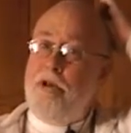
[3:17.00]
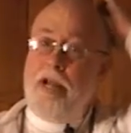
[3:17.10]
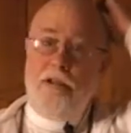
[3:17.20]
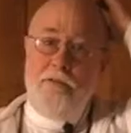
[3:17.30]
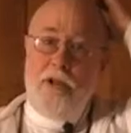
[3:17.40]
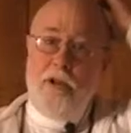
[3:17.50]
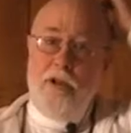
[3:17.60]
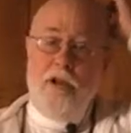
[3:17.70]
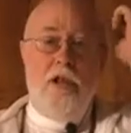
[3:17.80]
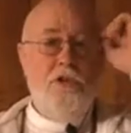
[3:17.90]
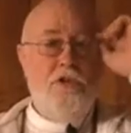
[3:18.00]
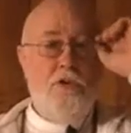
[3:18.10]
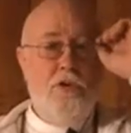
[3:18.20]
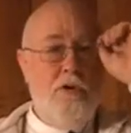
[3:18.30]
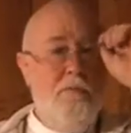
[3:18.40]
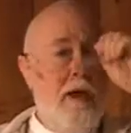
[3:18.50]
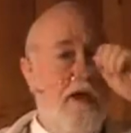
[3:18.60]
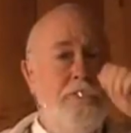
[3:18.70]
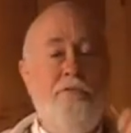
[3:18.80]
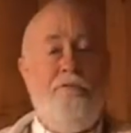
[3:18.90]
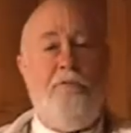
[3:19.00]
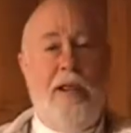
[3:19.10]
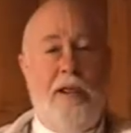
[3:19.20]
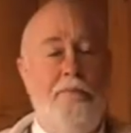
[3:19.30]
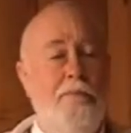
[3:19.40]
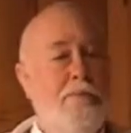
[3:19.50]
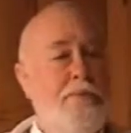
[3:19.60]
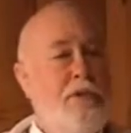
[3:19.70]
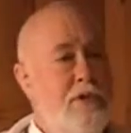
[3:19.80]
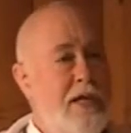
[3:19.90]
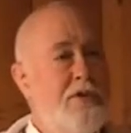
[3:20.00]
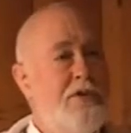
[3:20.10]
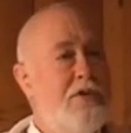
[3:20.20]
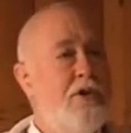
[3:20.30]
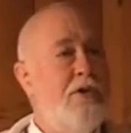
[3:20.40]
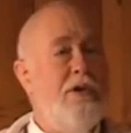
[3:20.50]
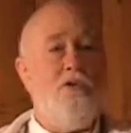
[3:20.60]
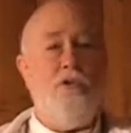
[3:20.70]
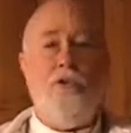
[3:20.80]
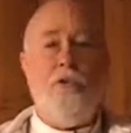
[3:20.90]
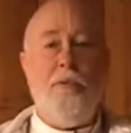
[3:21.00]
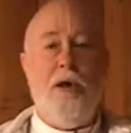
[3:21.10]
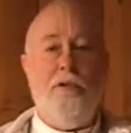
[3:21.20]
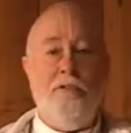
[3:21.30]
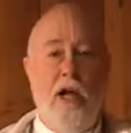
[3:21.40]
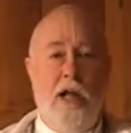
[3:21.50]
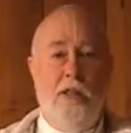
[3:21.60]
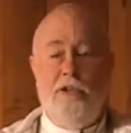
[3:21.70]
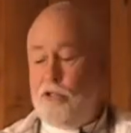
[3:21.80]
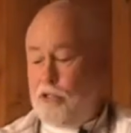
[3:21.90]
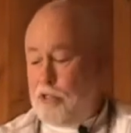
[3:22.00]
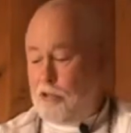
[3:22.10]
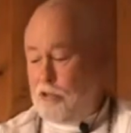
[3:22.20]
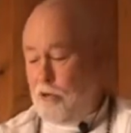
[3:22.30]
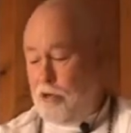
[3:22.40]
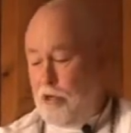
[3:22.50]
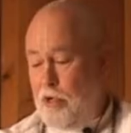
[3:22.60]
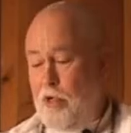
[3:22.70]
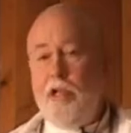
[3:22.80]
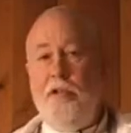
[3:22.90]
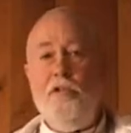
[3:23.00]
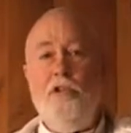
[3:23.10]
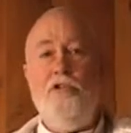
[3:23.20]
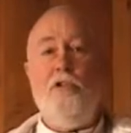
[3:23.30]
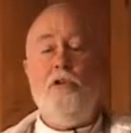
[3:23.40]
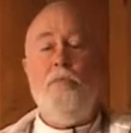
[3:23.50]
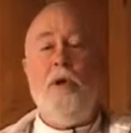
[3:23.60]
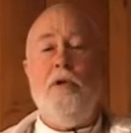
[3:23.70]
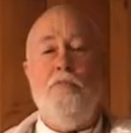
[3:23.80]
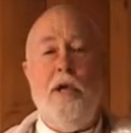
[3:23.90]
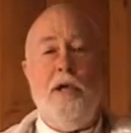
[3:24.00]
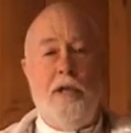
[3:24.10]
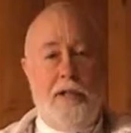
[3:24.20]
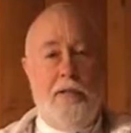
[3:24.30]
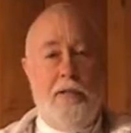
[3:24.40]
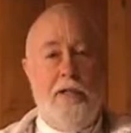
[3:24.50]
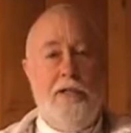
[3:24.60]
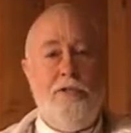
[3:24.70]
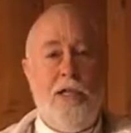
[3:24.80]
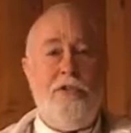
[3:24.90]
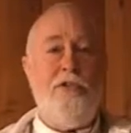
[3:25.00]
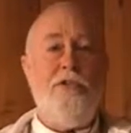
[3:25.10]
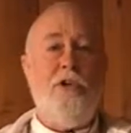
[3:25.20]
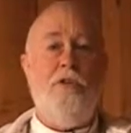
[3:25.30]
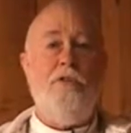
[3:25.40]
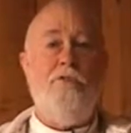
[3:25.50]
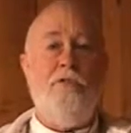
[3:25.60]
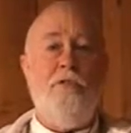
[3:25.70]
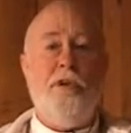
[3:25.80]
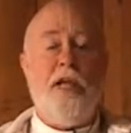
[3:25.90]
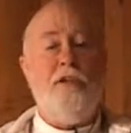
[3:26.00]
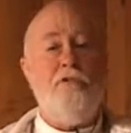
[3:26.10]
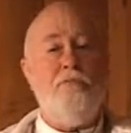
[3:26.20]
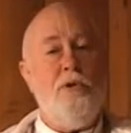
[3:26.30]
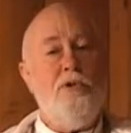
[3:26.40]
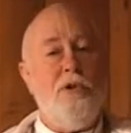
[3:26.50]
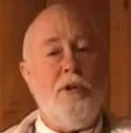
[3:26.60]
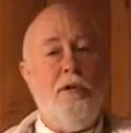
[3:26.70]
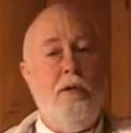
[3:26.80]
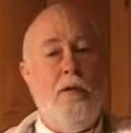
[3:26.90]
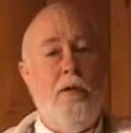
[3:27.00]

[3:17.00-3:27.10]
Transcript: effectively, a certain amount of fame is necessary, a certain amount of knowledge is necessary, even a certain amount of money is necessary for effective preaching.